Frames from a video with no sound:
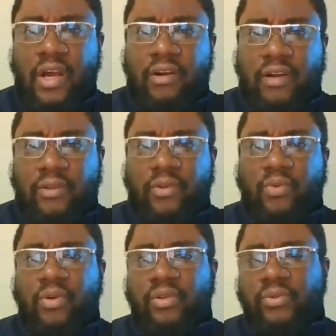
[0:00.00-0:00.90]
around the
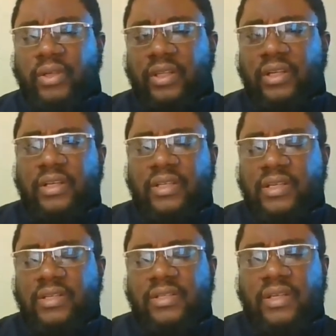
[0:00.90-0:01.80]
world, whether it
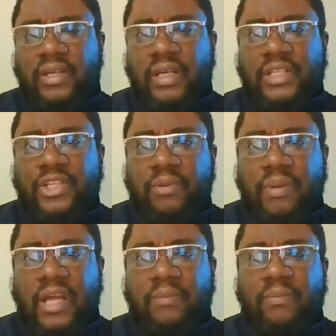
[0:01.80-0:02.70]
is Al
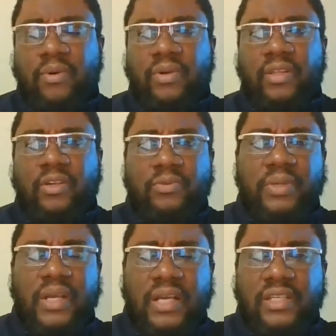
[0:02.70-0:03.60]
Shabaab or whether it
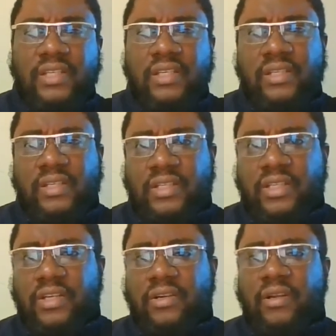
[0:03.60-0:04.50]
be ISIS,
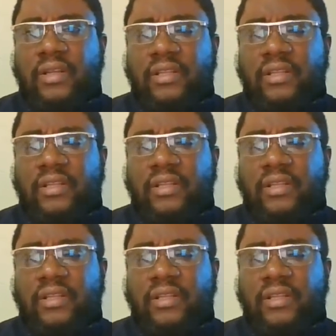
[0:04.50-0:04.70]
etc.